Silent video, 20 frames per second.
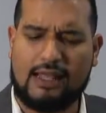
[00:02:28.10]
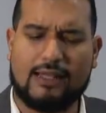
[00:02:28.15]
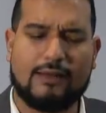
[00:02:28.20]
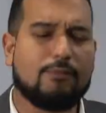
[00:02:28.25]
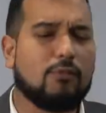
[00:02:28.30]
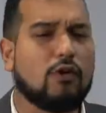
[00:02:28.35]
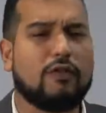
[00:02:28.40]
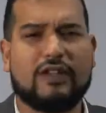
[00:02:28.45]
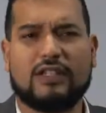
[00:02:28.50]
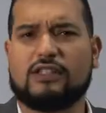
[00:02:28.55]

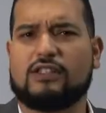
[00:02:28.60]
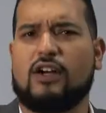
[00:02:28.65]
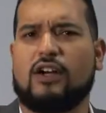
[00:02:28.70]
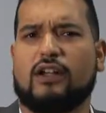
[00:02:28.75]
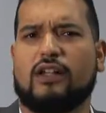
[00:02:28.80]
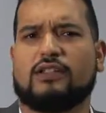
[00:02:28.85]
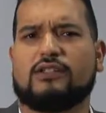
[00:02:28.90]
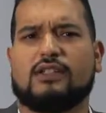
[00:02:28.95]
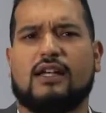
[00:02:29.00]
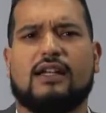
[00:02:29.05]
Moving
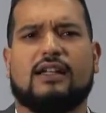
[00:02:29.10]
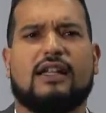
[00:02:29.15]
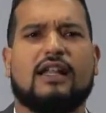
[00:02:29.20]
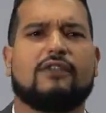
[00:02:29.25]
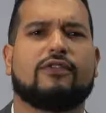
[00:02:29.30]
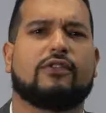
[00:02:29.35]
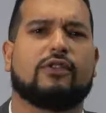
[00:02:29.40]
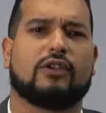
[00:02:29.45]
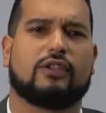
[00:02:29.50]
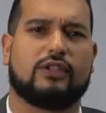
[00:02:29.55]
targets are
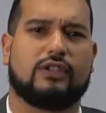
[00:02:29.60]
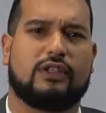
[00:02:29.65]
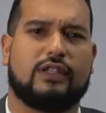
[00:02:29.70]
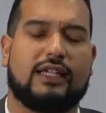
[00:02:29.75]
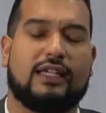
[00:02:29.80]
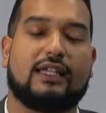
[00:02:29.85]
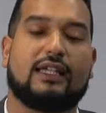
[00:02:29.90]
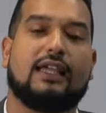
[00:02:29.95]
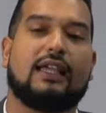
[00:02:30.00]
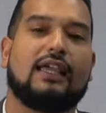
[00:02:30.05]
never a good
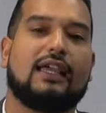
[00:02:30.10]
thing.